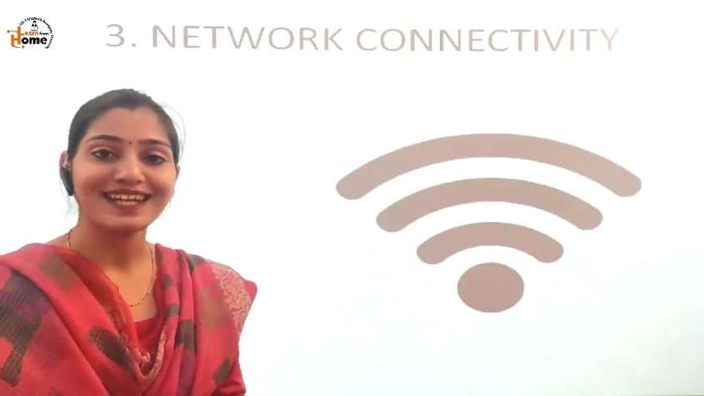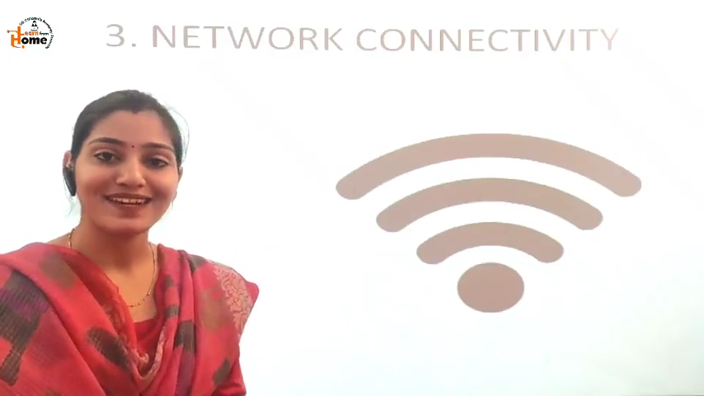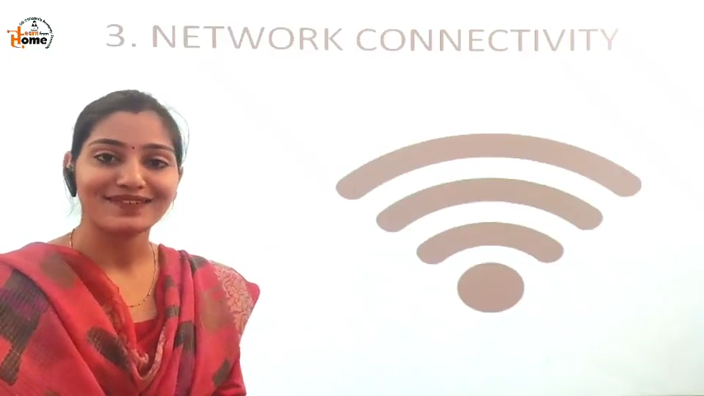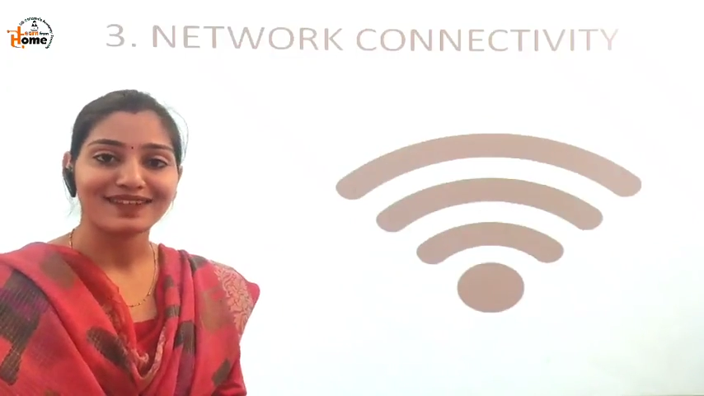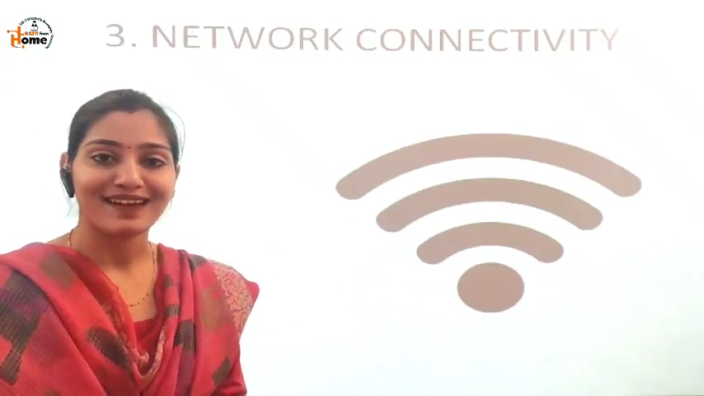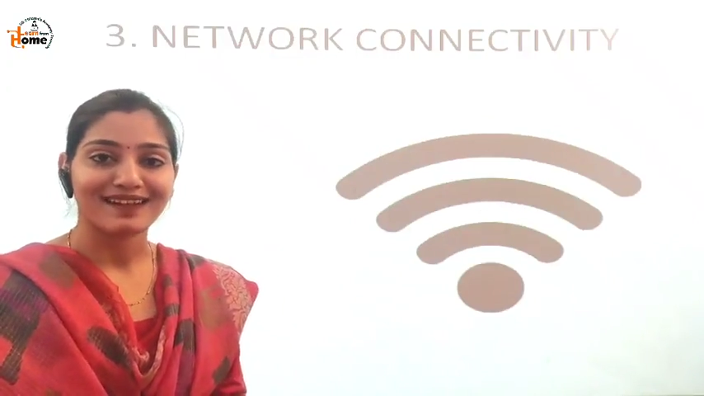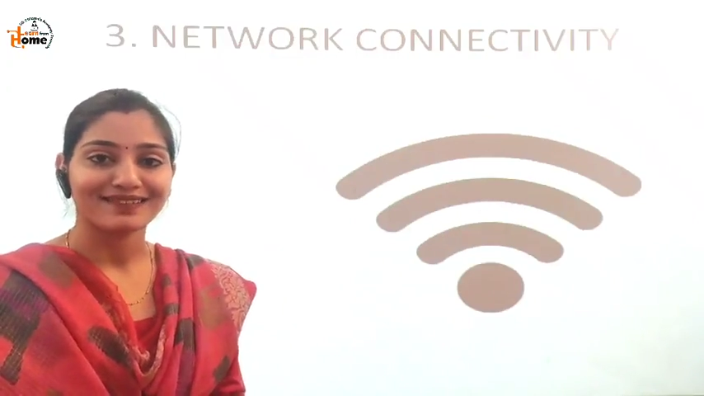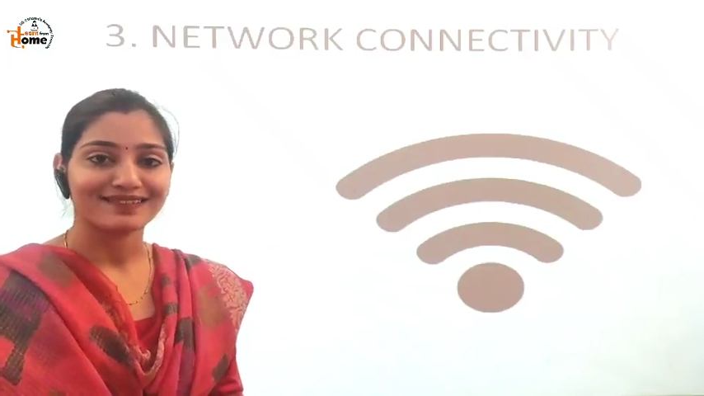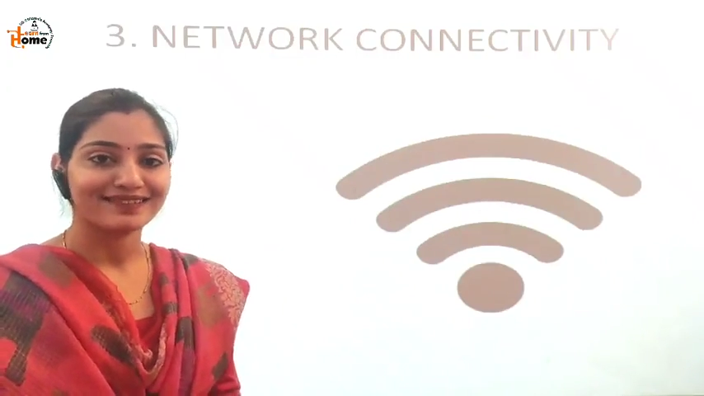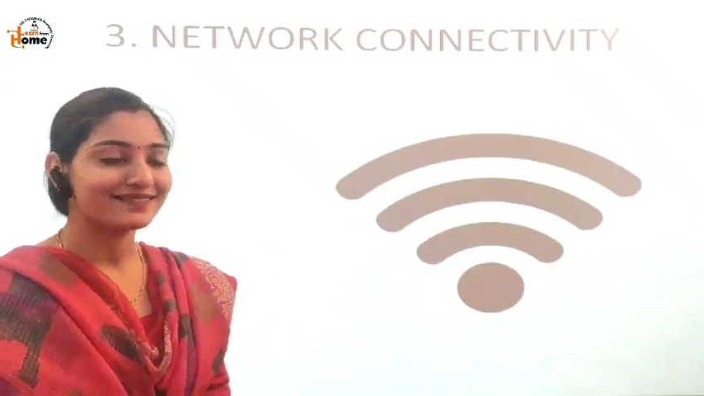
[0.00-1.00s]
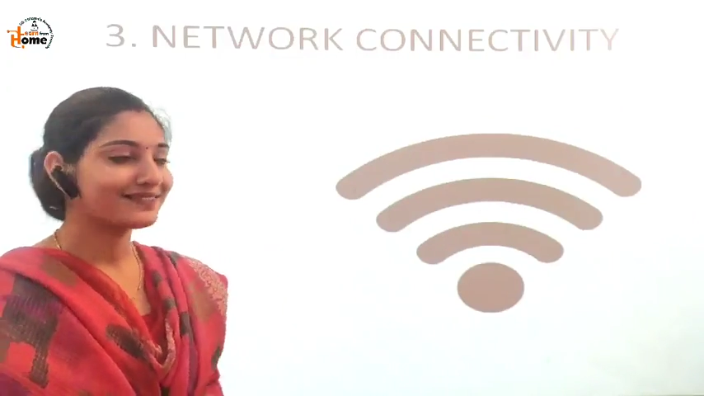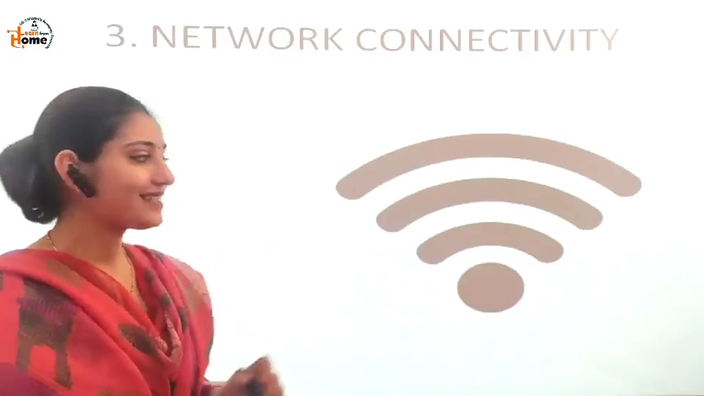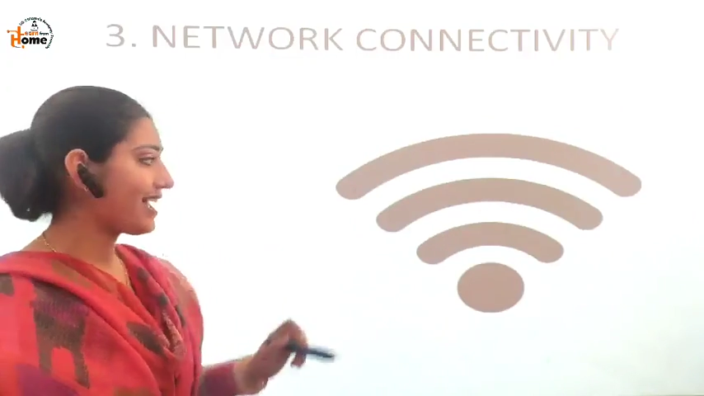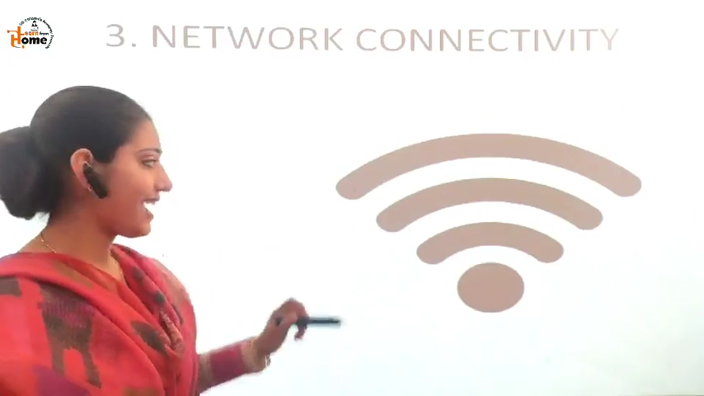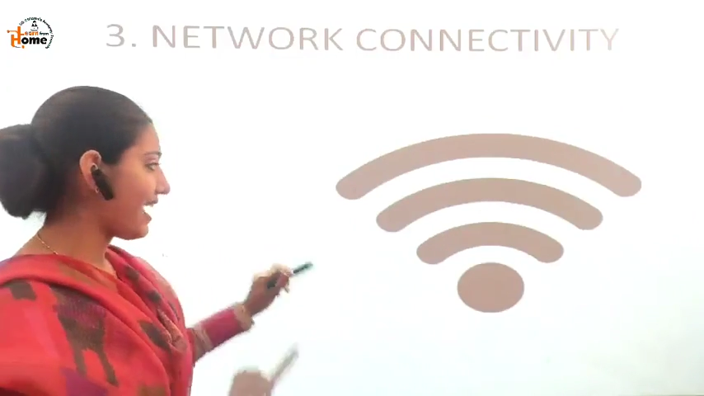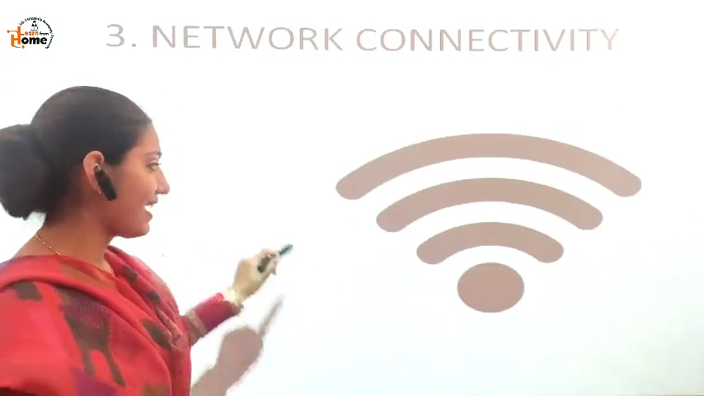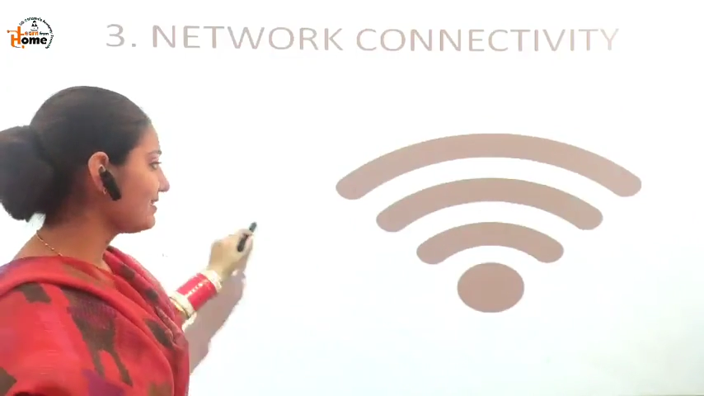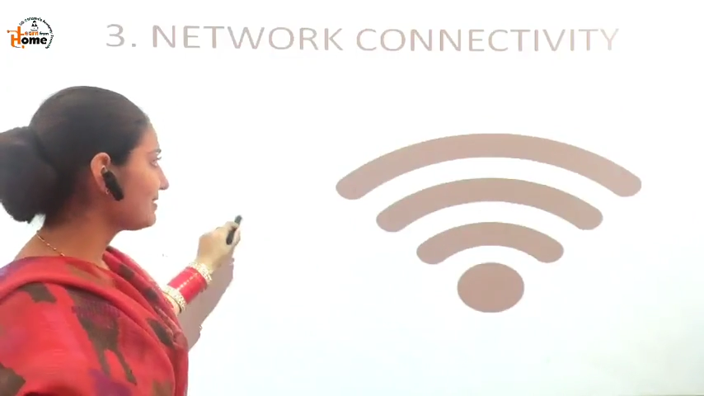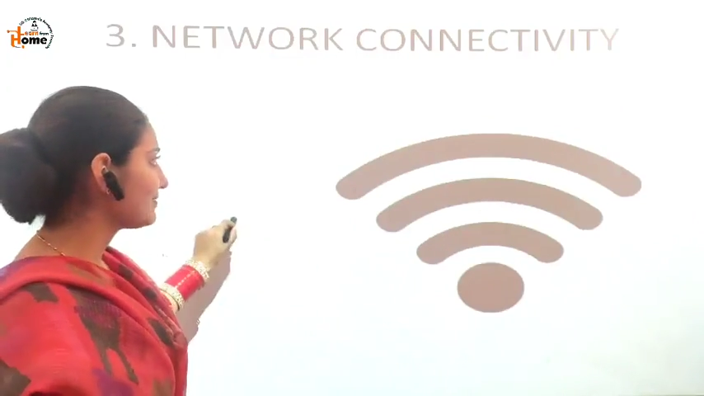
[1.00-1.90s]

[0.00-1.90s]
area and